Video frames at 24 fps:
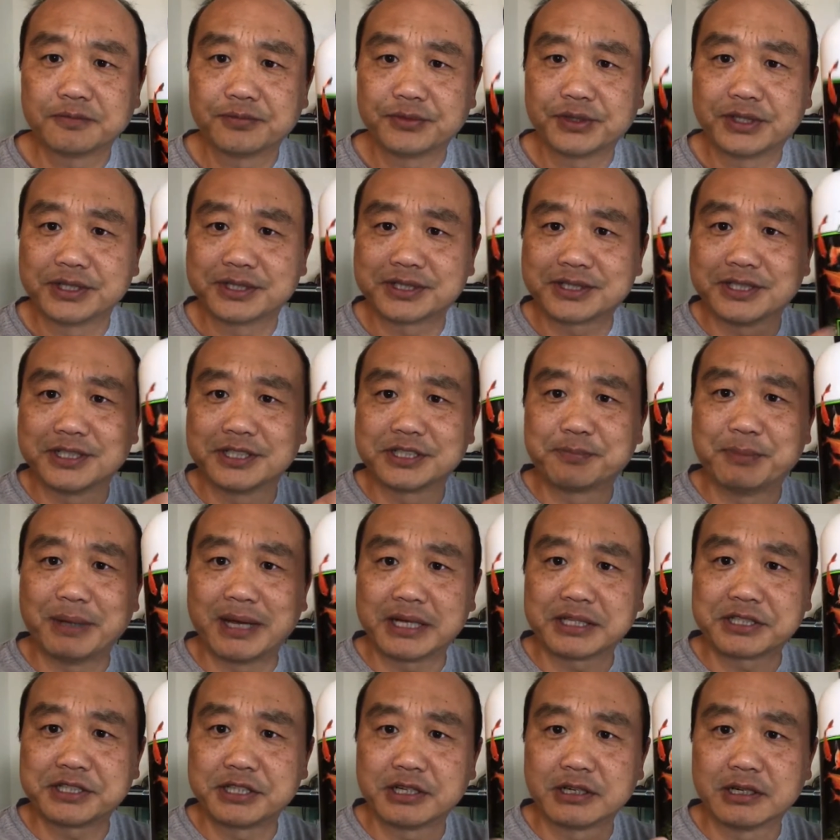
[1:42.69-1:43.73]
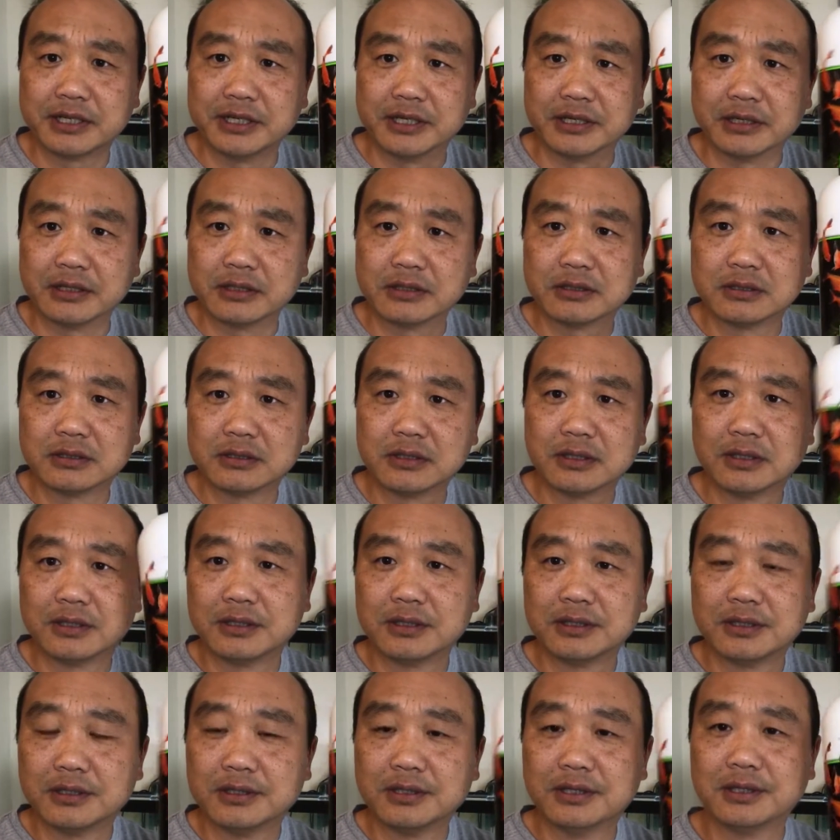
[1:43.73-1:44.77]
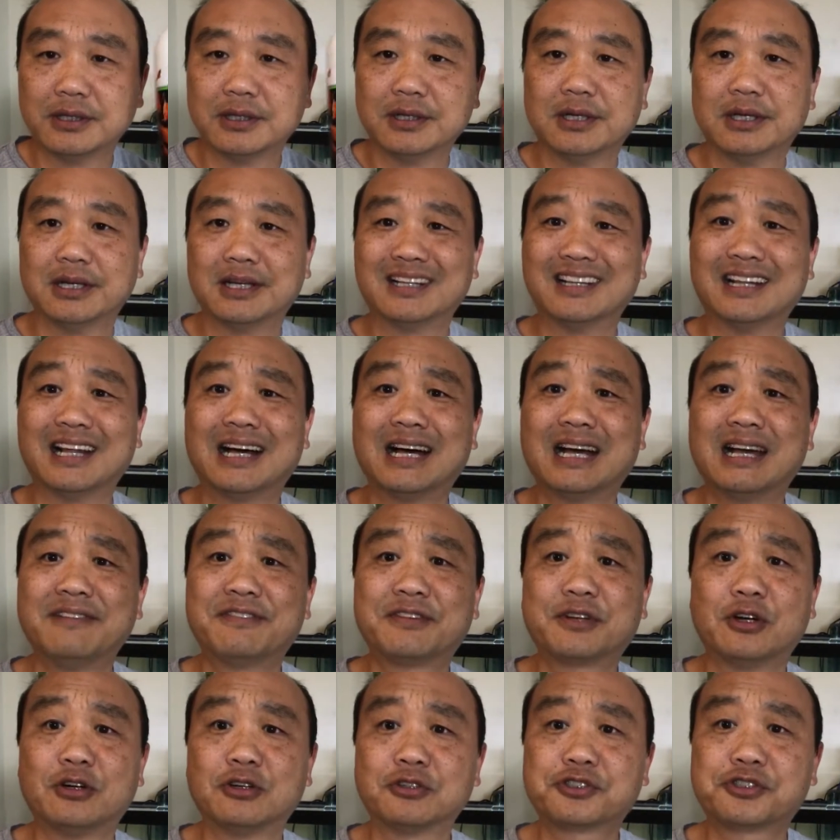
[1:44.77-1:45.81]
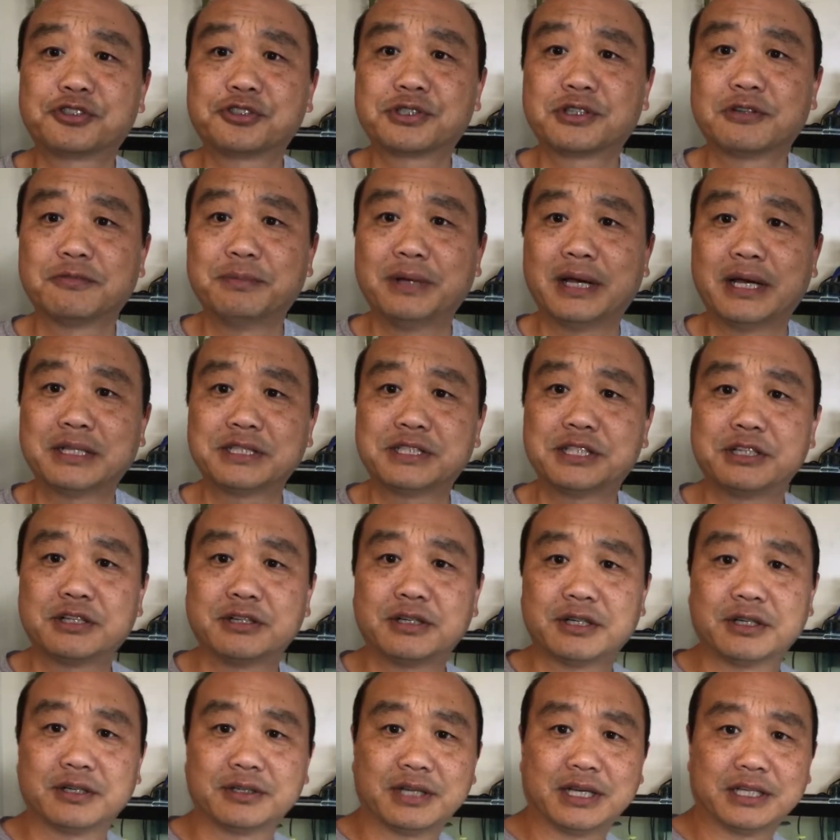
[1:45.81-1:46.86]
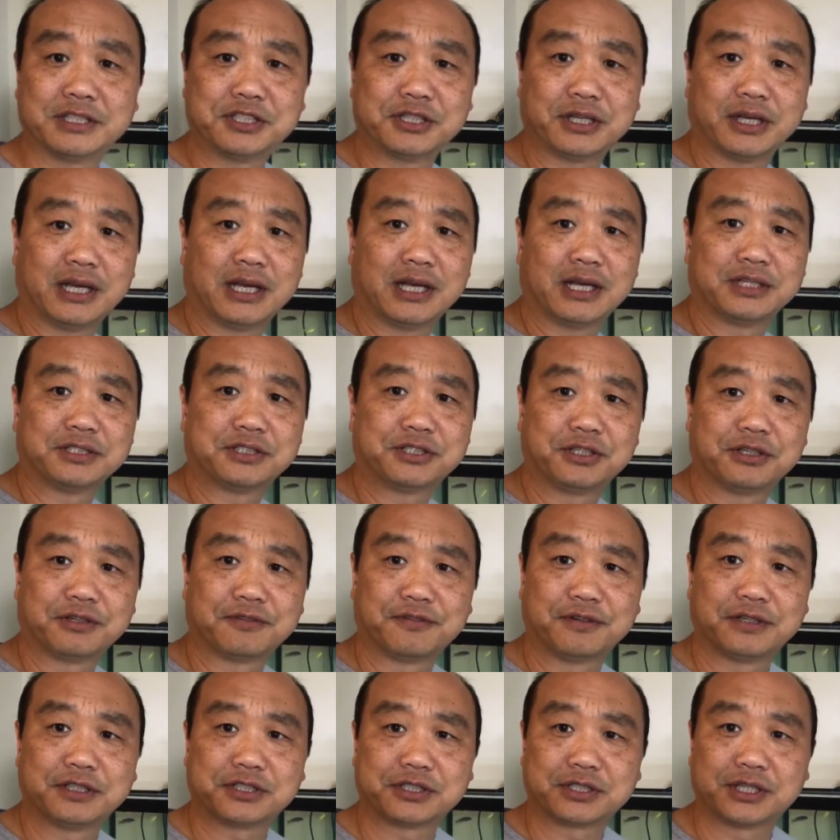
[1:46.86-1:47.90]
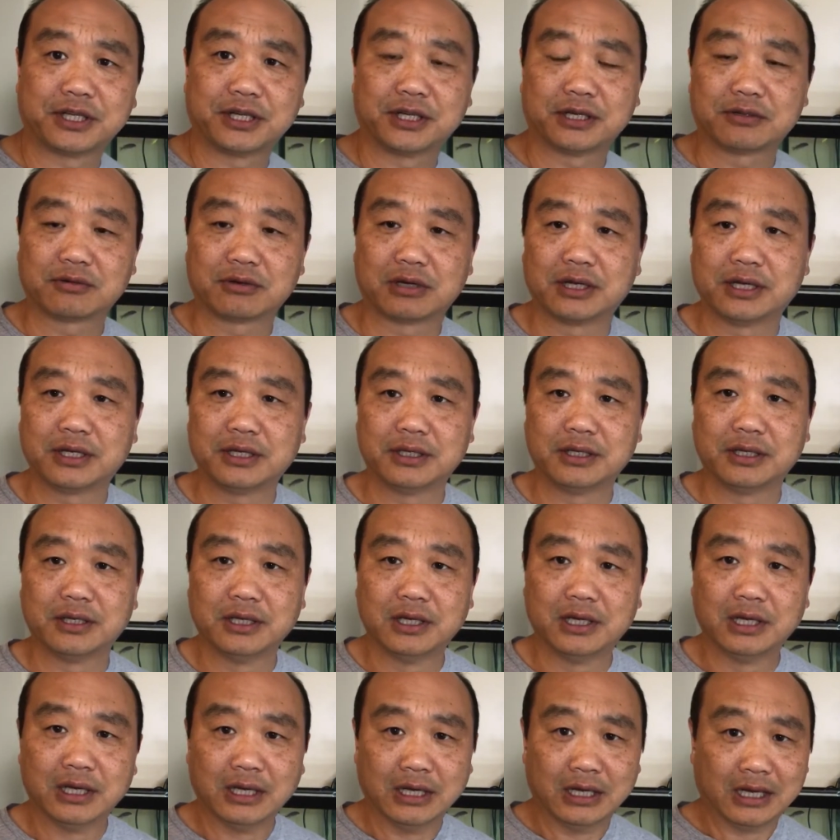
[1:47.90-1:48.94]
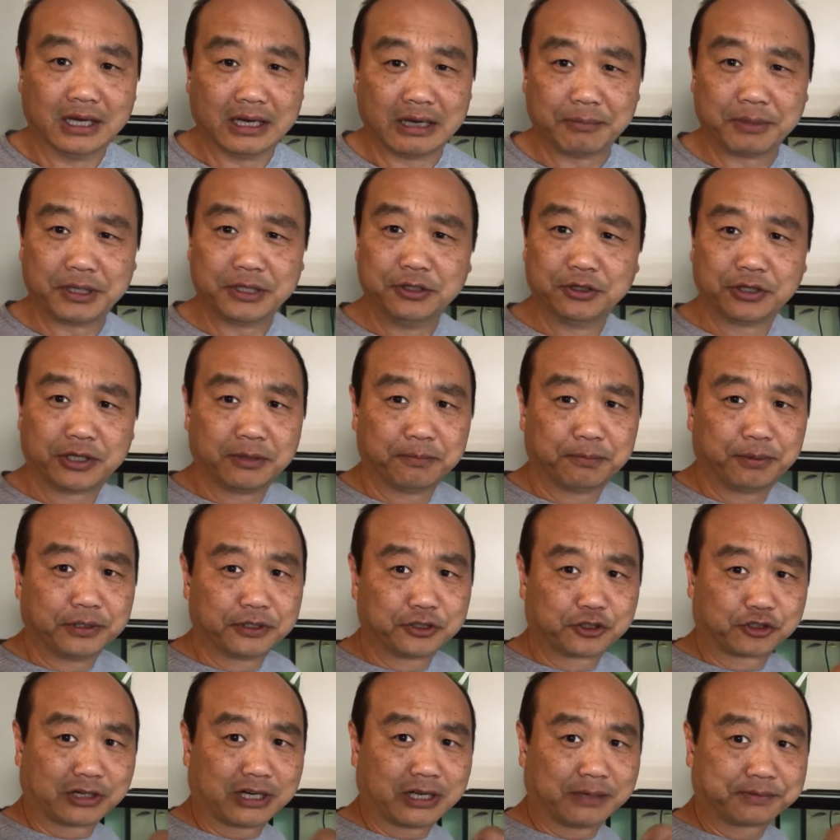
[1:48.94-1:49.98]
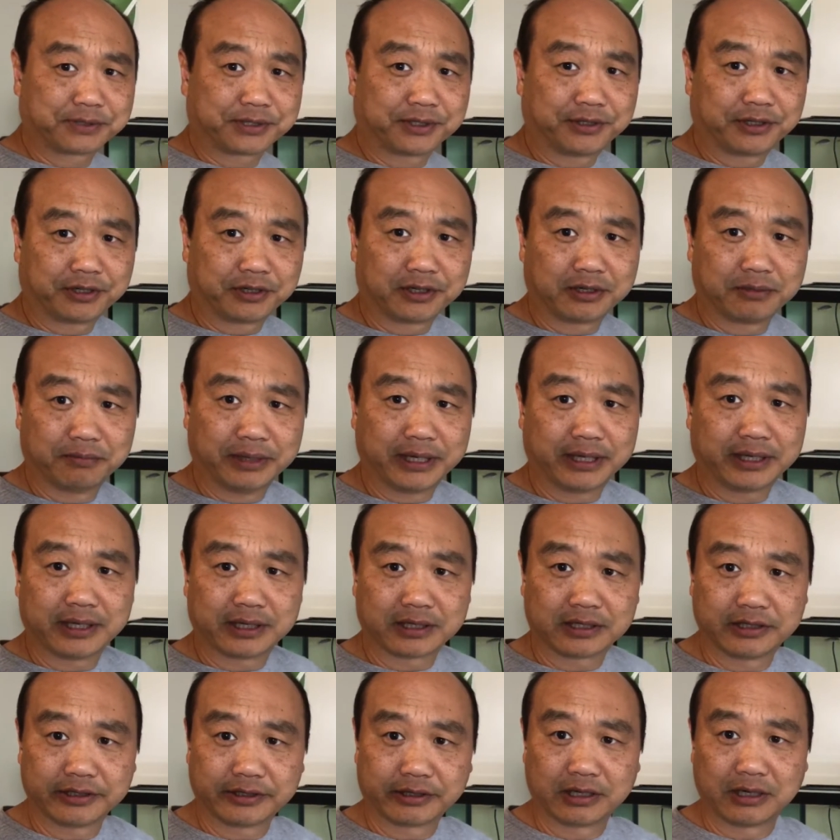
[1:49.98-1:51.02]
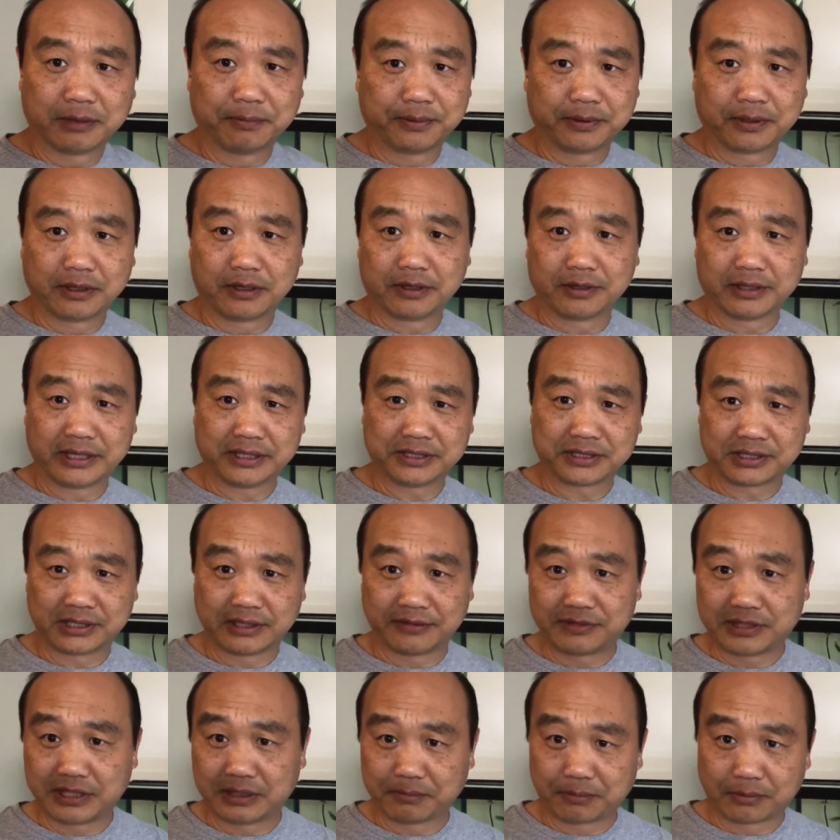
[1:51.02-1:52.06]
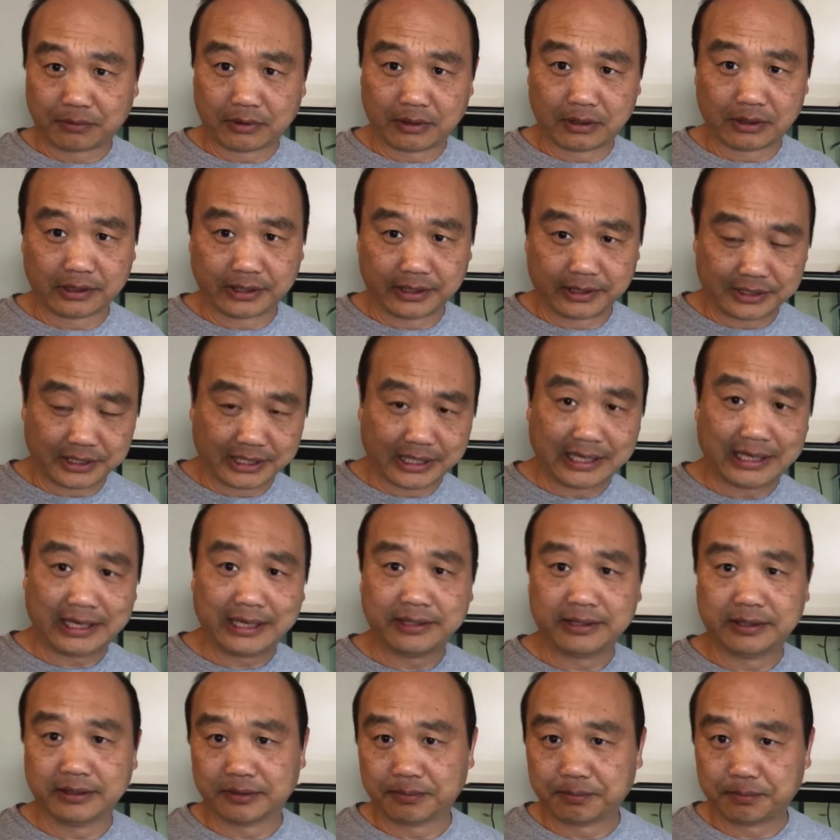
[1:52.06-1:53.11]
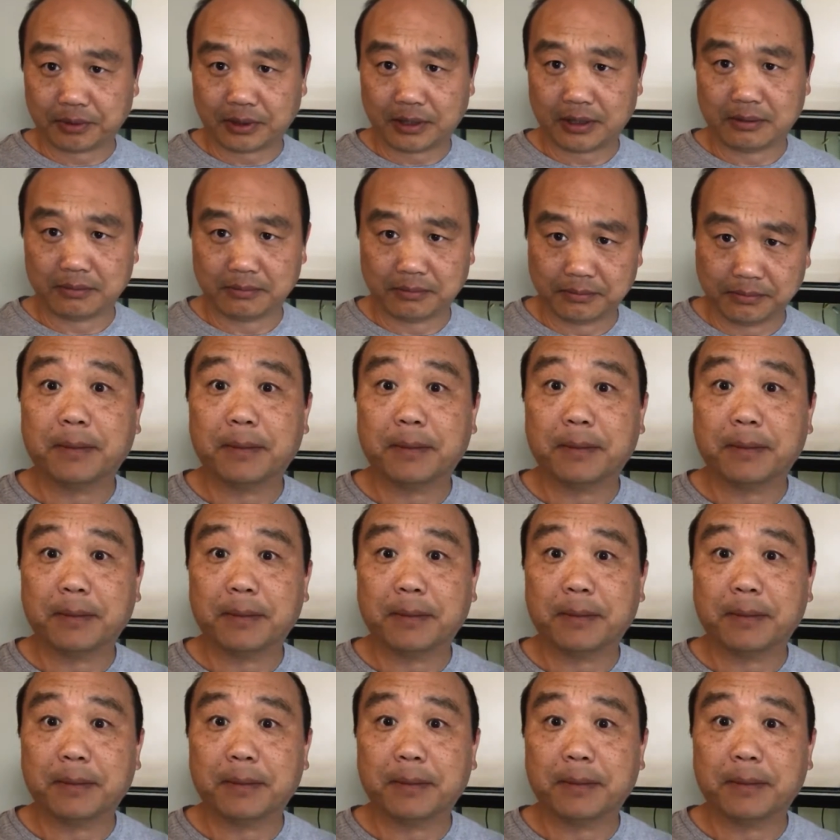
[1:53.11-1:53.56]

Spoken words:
This is bacteria. Live cultures of bacteria that you add to your fish tank, right? I mean, you can put drops in there to make it clear up and all that stuff temporarily to hide the problem.